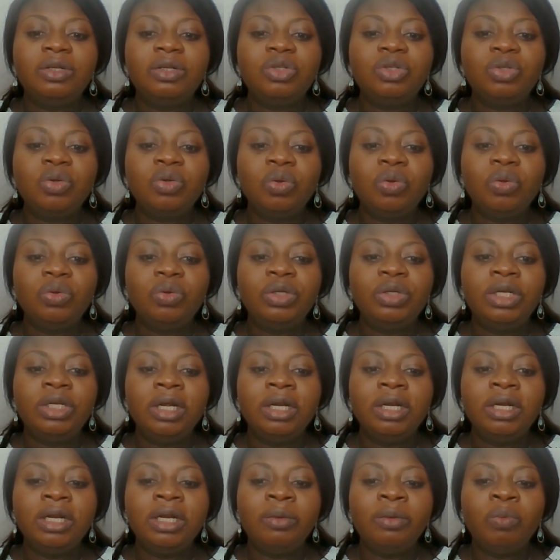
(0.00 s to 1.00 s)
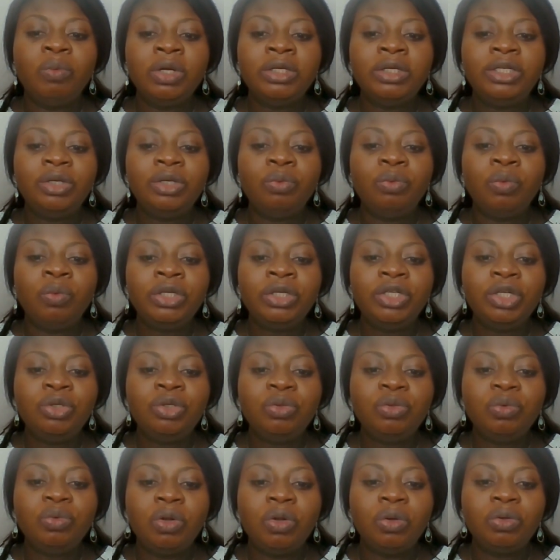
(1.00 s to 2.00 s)
So what they
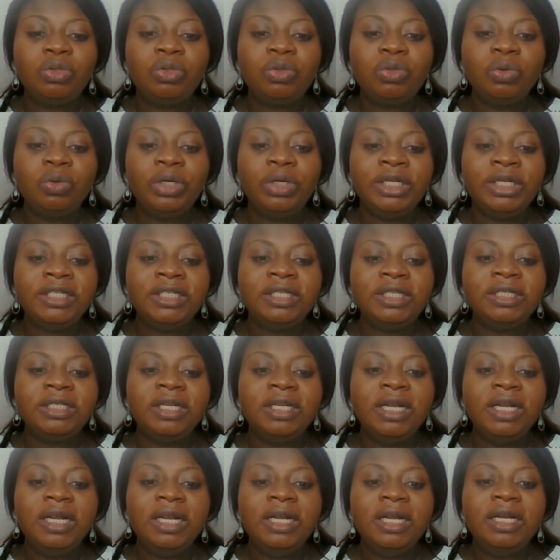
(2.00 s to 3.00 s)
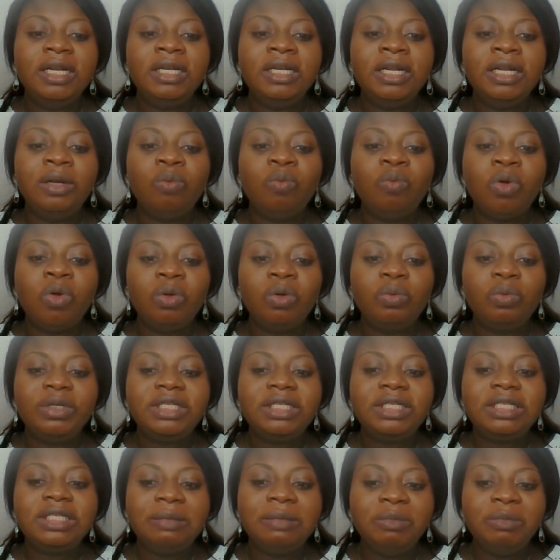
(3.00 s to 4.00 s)
do also is they work
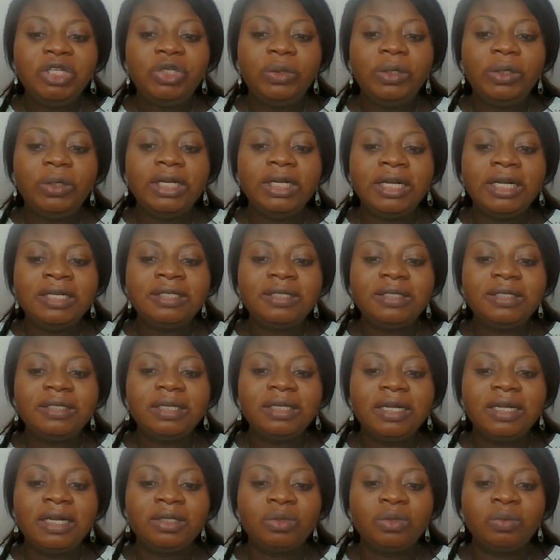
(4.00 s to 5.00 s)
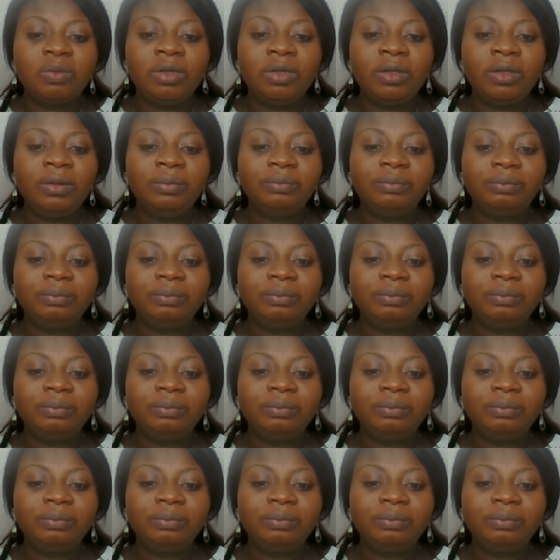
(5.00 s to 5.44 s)
with semi-trailers as well.